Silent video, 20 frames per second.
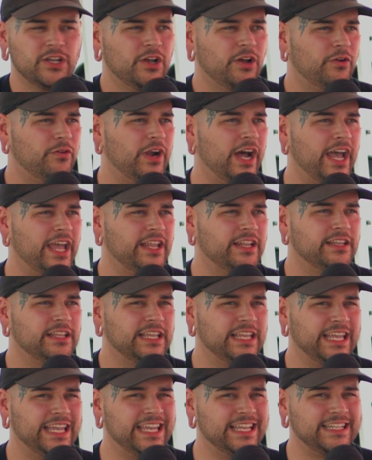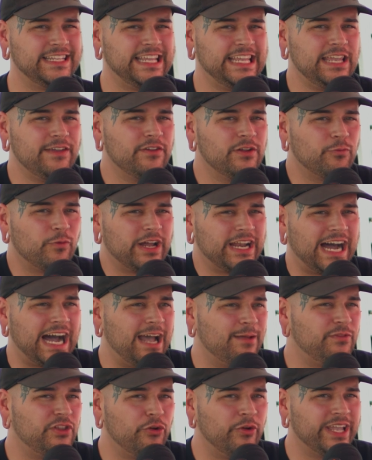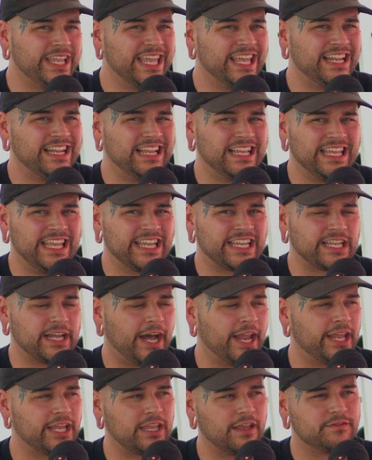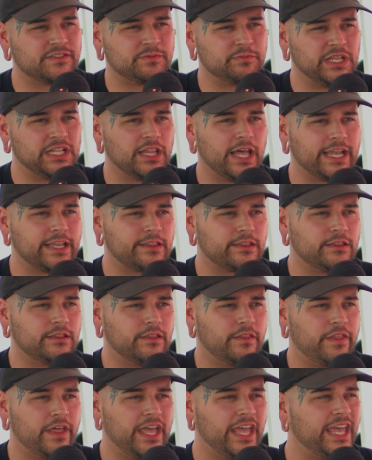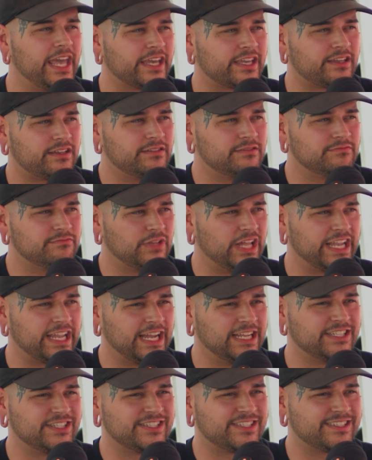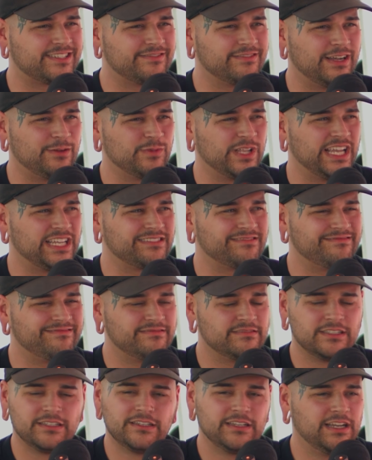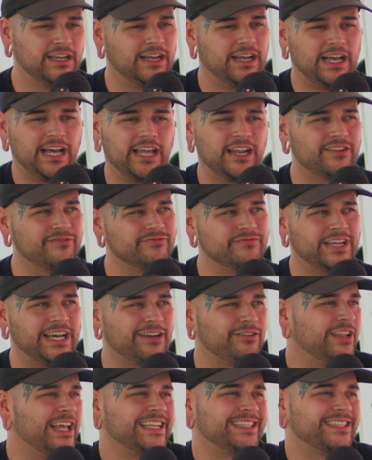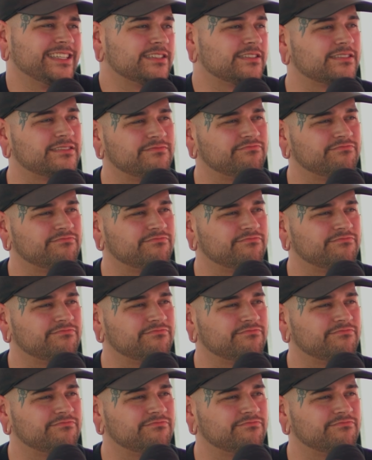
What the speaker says: Right. Even when I'm doing it, it kind of gives me like the ick. Like I'm like, I don't like this.